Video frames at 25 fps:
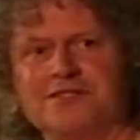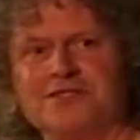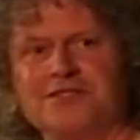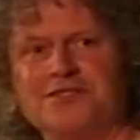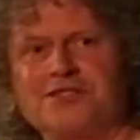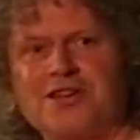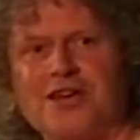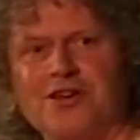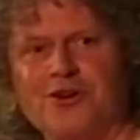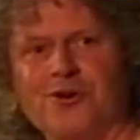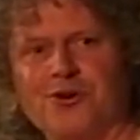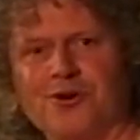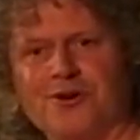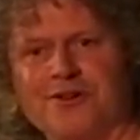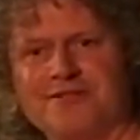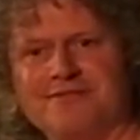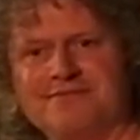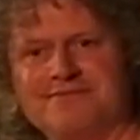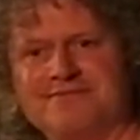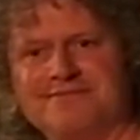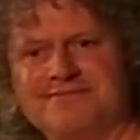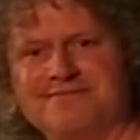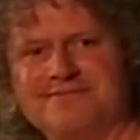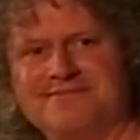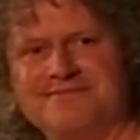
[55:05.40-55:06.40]
So,
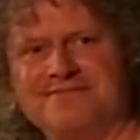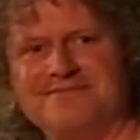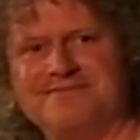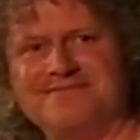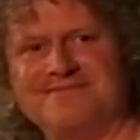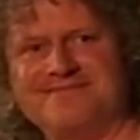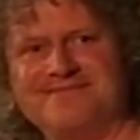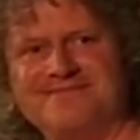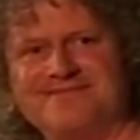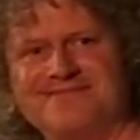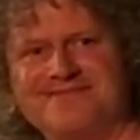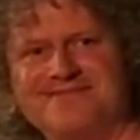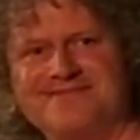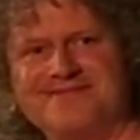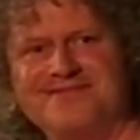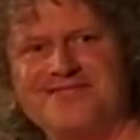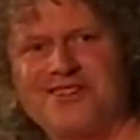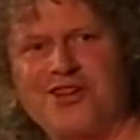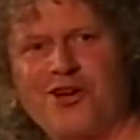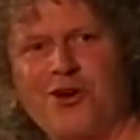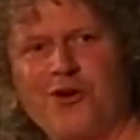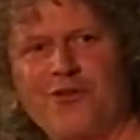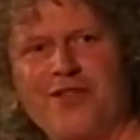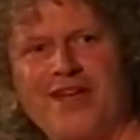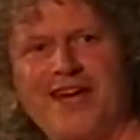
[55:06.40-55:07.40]

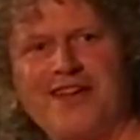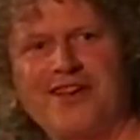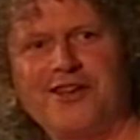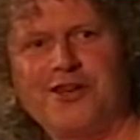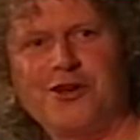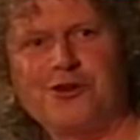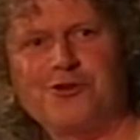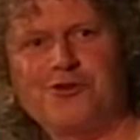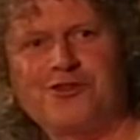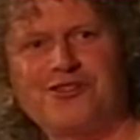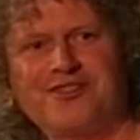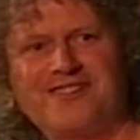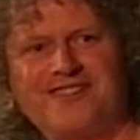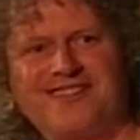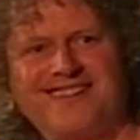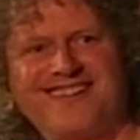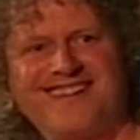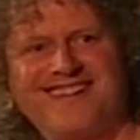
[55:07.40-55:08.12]
on that note,